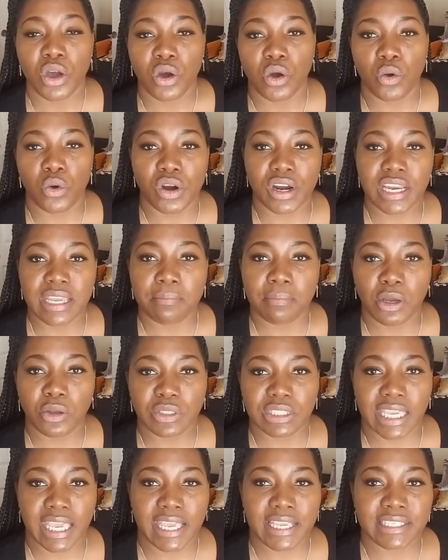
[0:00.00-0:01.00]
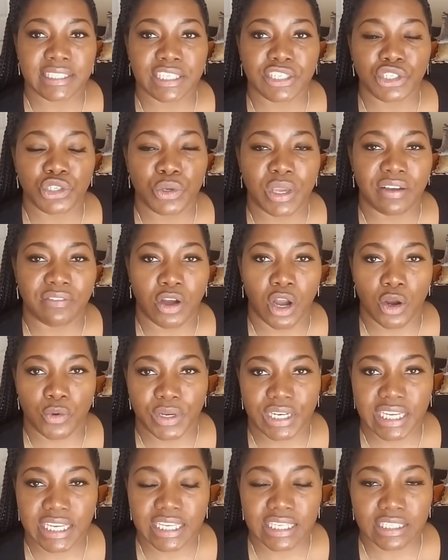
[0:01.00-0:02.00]
or in most cases, you have
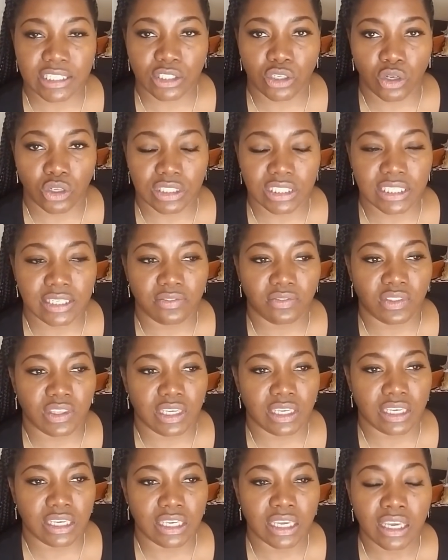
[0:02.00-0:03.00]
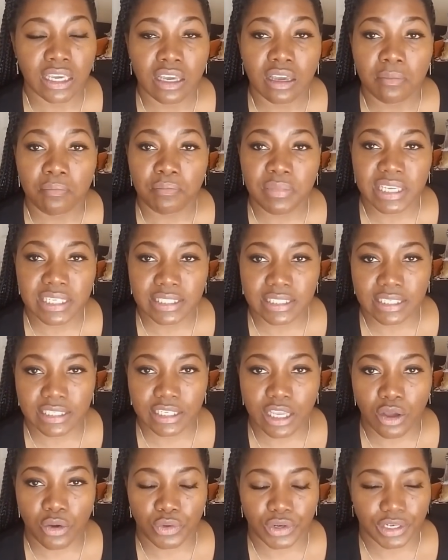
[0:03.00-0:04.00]
already consulted the business
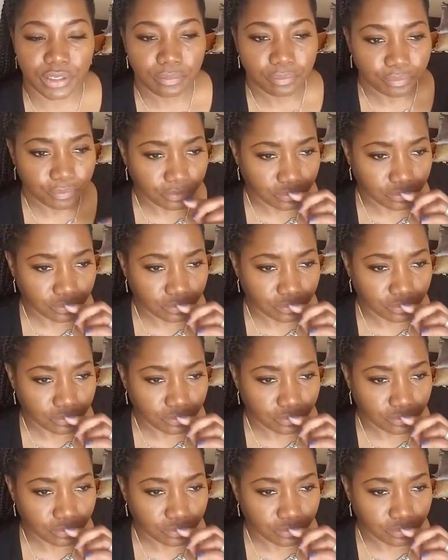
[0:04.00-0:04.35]
owner